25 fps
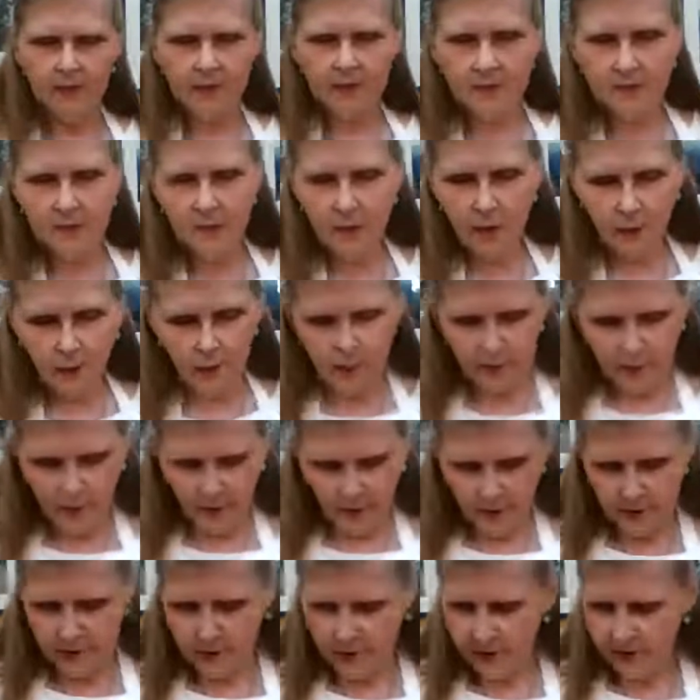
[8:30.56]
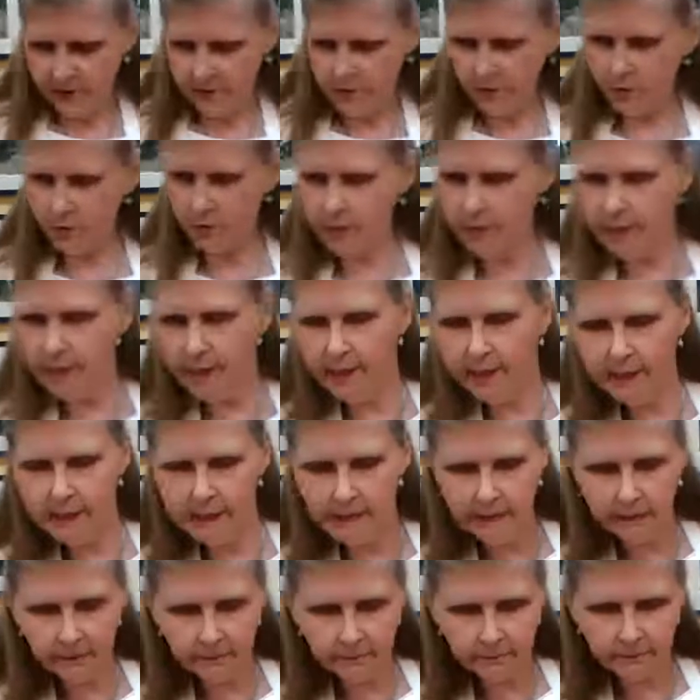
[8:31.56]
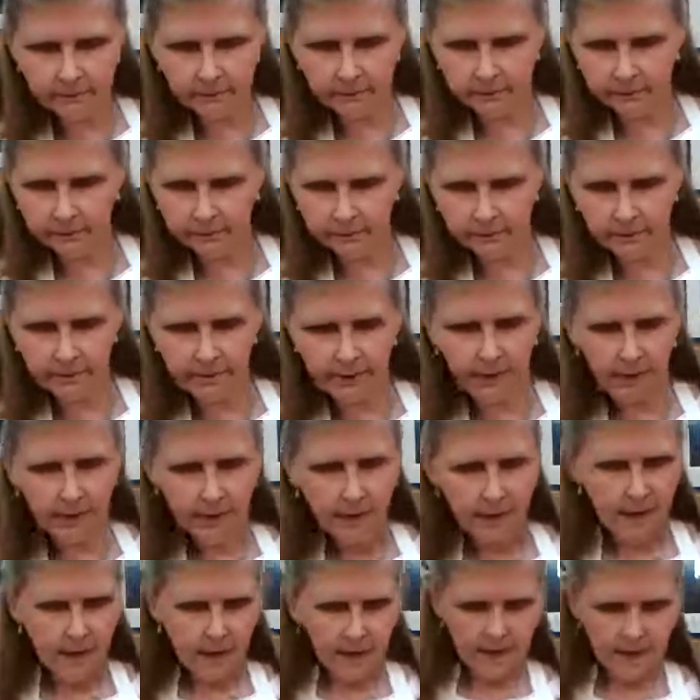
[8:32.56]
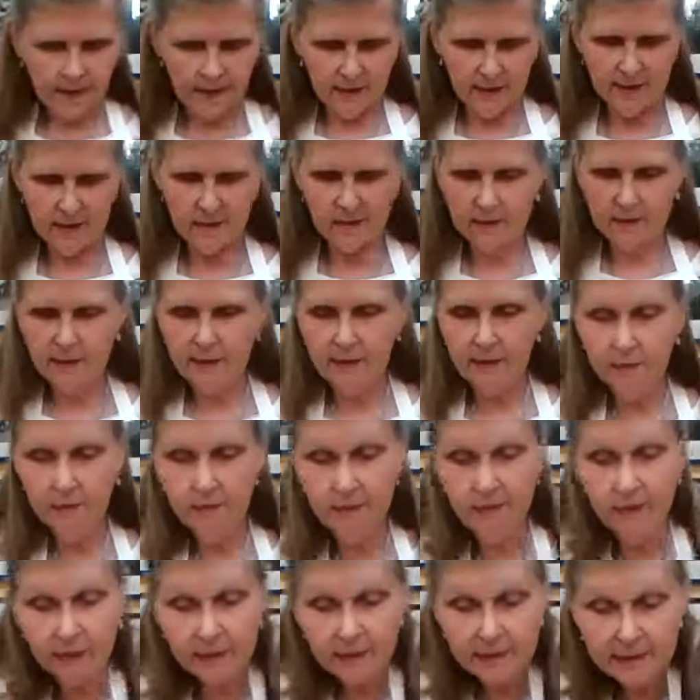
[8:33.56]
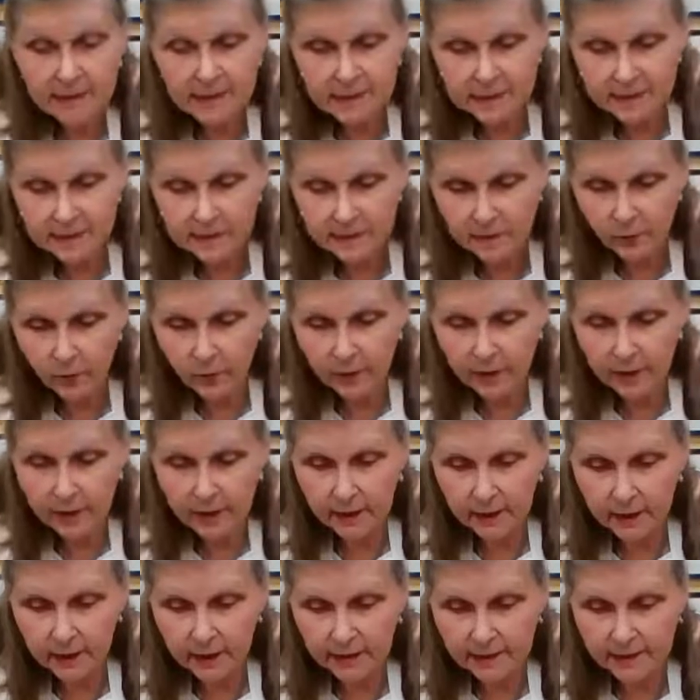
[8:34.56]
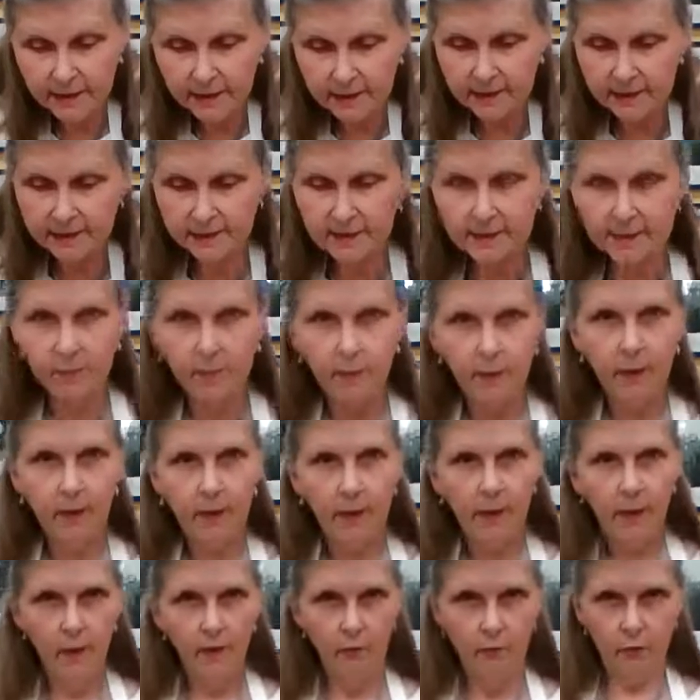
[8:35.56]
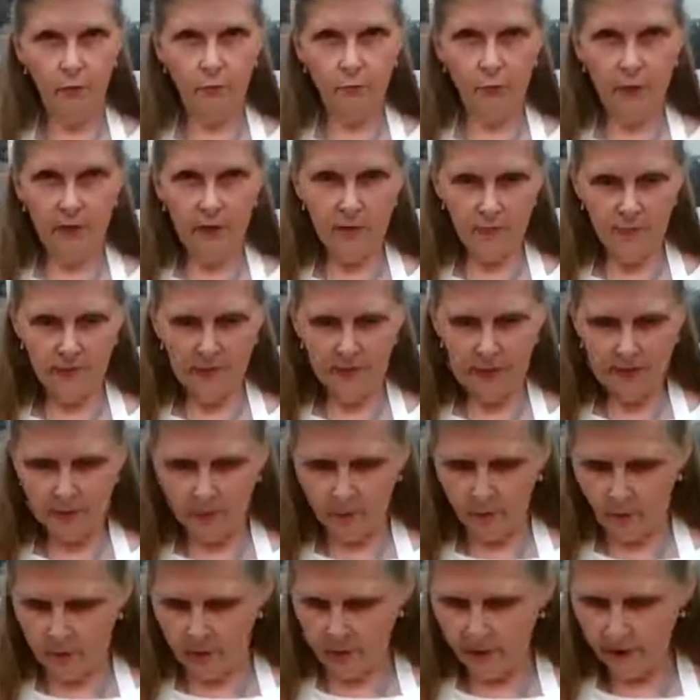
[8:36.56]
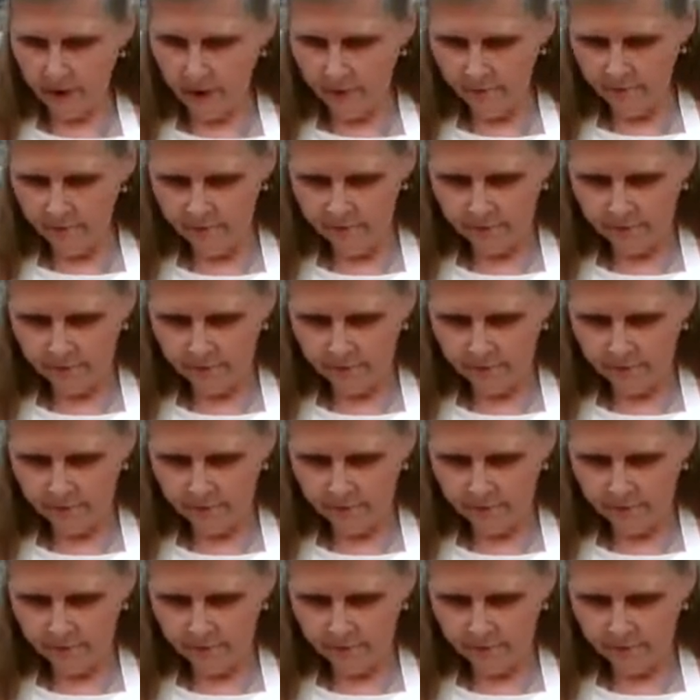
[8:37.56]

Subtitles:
So our next tricky idea is Middle East. We can have some pretty pita bread.